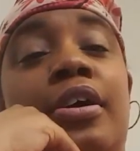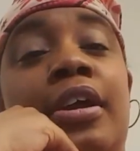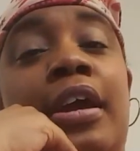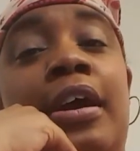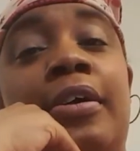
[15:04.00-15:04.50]
Are
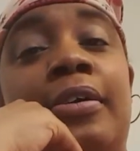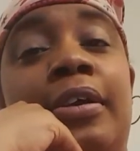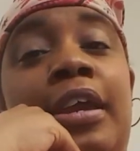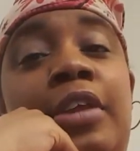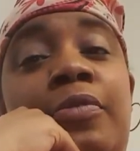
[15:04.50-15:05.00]
y'all
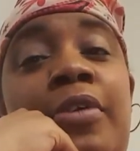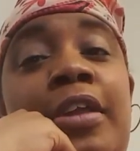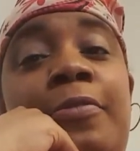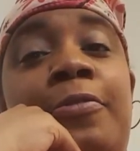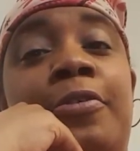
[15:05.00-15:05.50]
getting
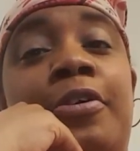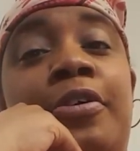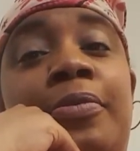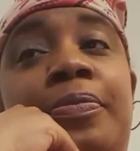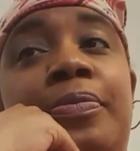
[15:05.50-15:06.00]
ready
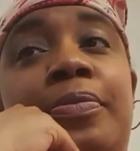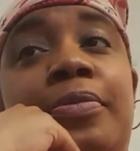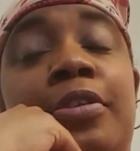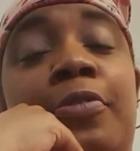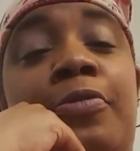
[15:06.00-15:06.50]
for
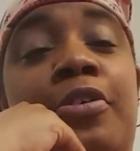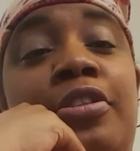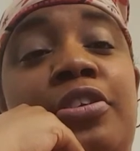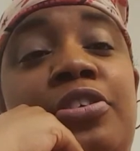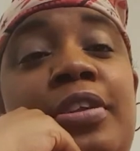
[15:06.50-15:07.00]
the
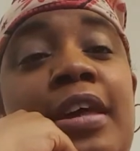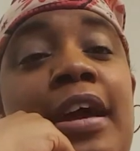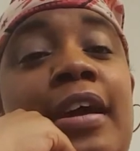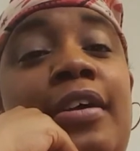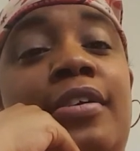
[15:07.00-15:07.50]
Fourth of
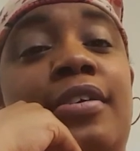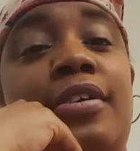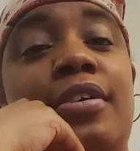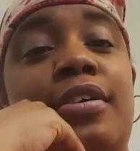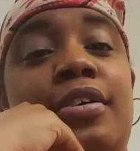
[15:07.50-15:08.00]
July?
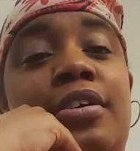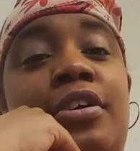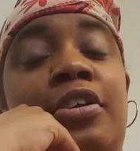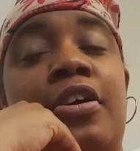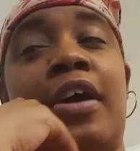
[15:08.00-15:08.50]

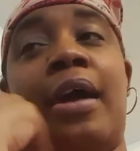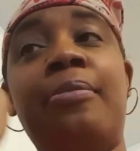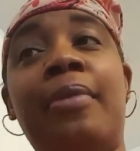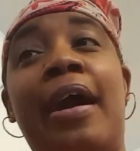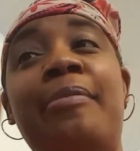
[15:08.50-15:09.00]
You know,
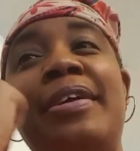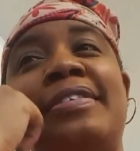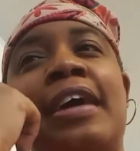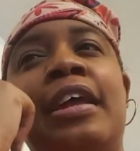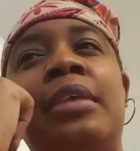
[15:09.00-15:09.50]
I'm I'm
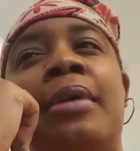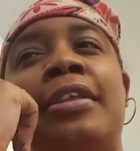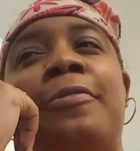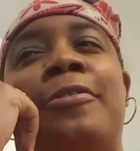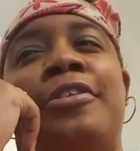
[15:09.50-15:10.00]
excited
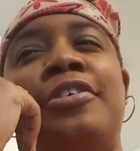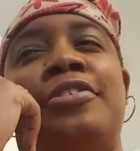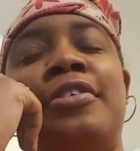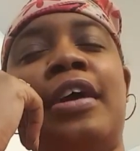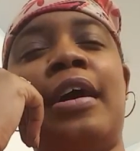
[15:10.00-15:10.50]
about the Fourth of
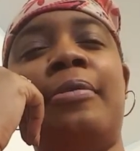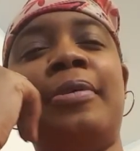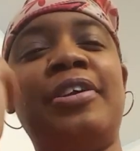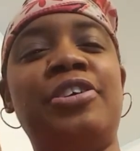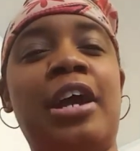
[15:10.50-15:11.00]
July
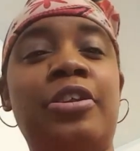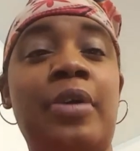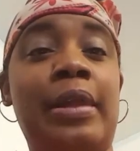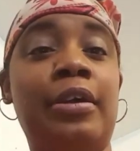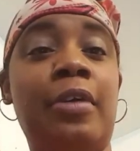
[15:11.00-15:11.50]
because y'all
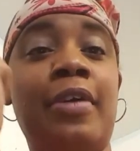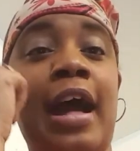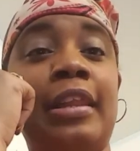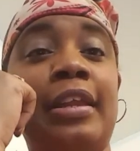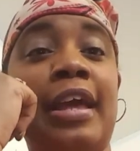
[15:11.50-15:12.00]
know I love
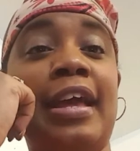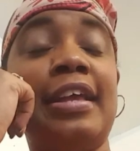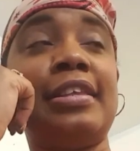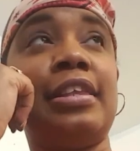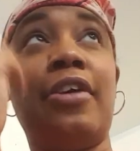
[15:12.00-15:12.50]

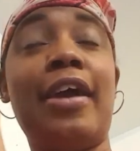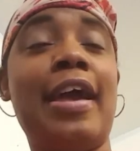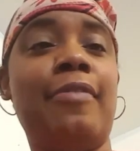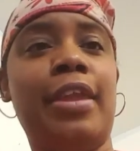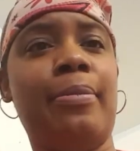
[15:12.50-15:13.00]
holidays. Don't
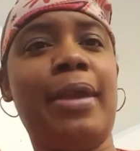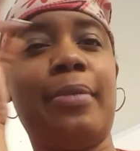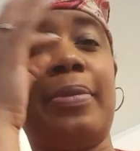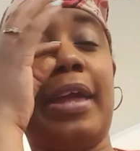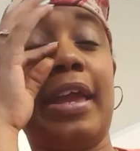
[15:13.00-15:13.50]
have any
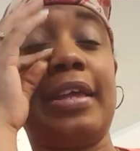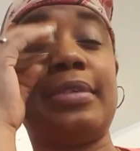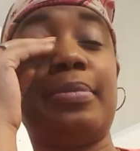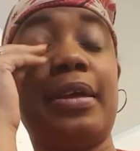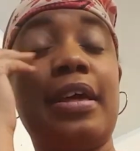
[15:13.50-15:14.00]
big
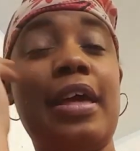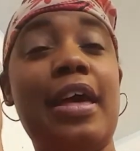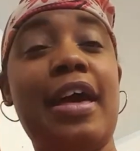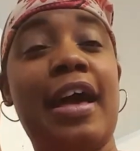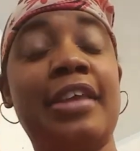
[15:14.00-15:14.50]
plans, but
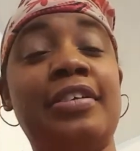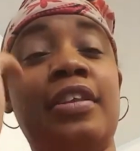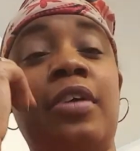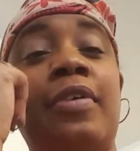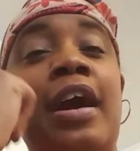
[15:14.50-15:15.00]
I just
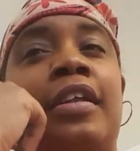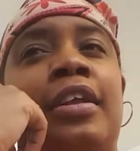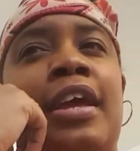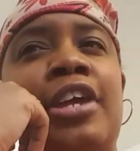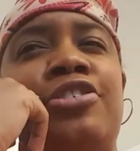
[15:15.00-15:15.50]
love
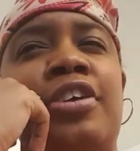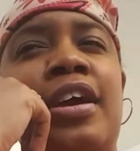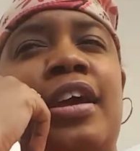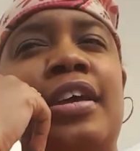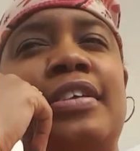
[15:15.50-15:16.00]
holidays, you
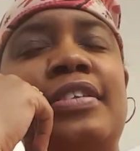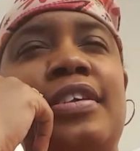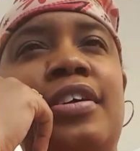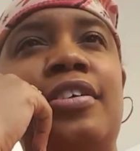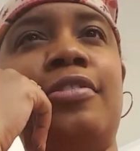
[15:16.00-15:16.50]
guys.
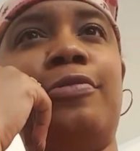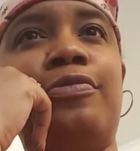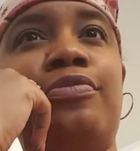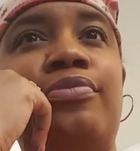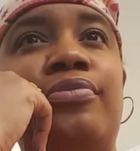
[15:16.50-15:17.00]
Um,